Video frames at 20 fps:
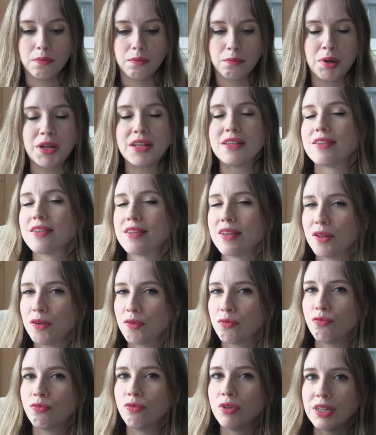But it's
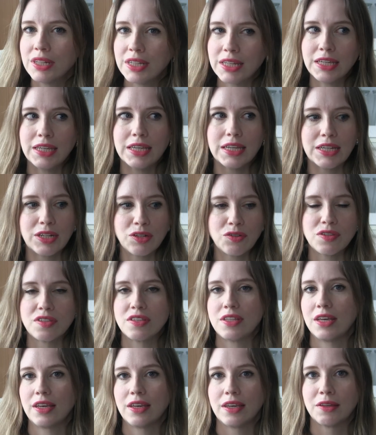still really
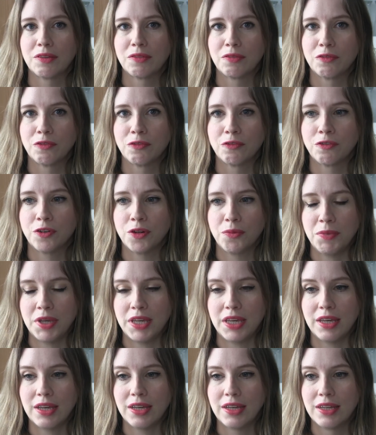interesting for
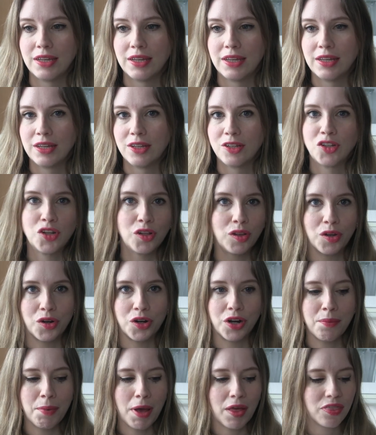me to
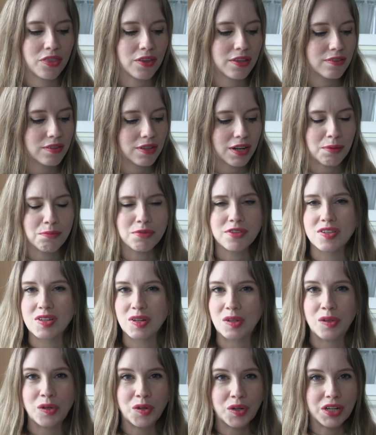learn about this, and I'm
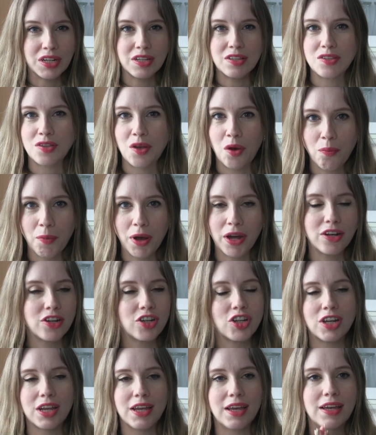still learning so
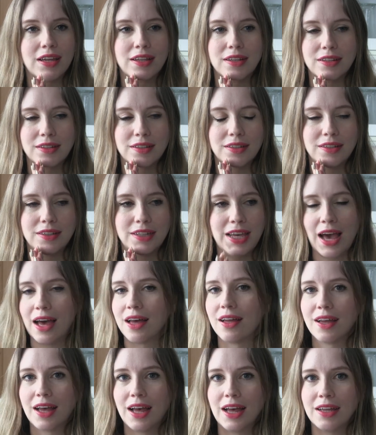much. And yeah,
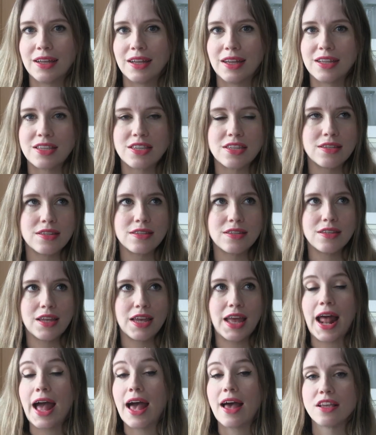it
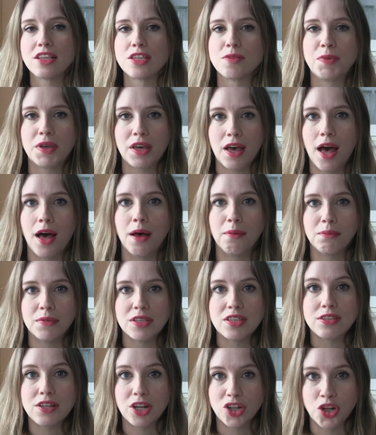has become
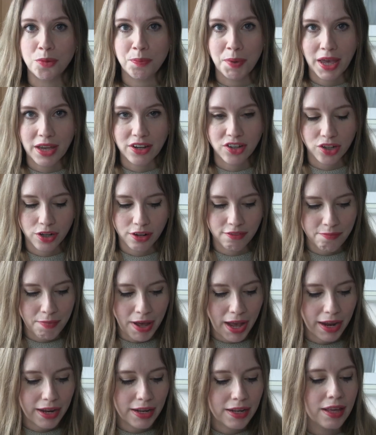such a passion of
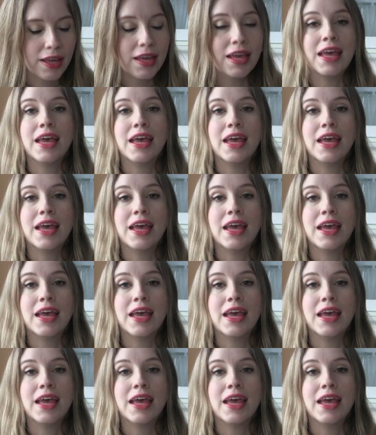mine.